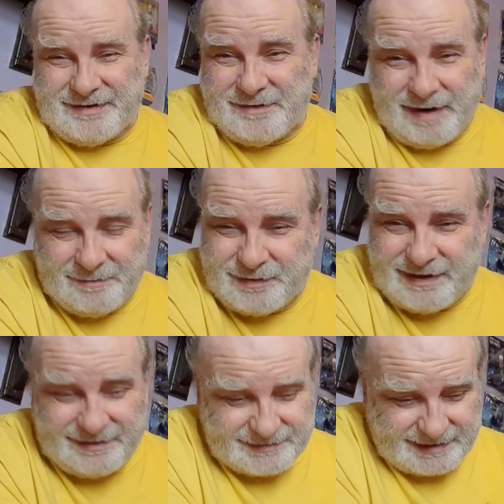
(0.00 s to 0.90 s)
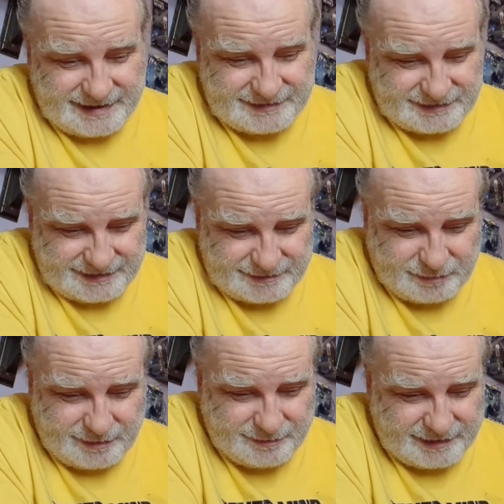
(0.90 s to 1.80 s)
know my pronunciation is
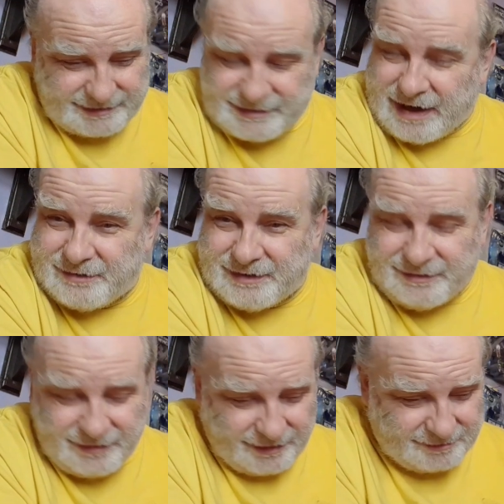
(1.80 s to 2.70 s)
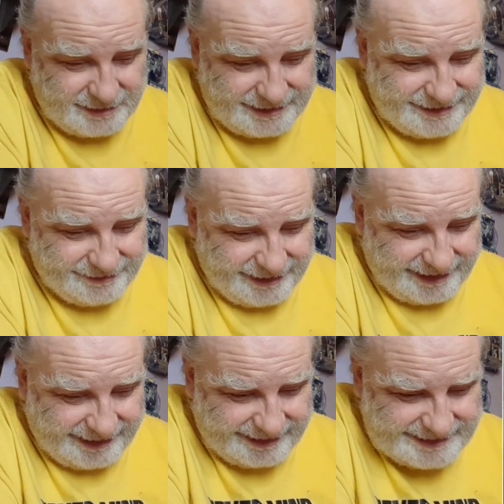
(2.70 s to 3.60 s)
probably totally wrong, but there we
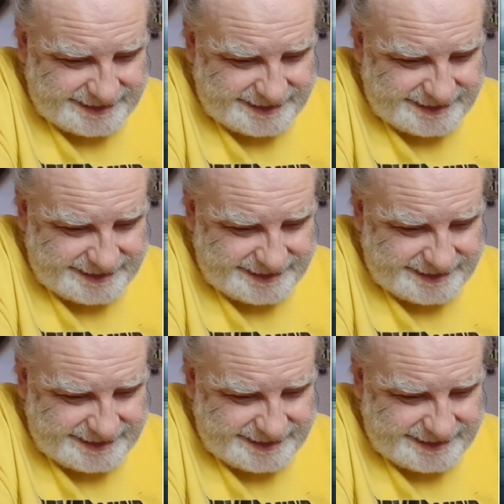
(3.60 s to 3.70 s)
are.